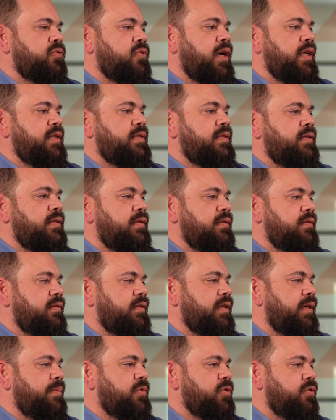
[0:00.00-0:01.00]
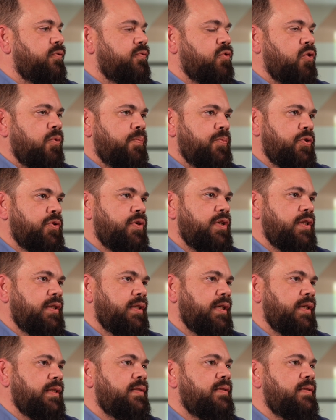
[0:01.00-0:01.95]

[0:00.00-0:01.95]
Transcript: trust in terms of community,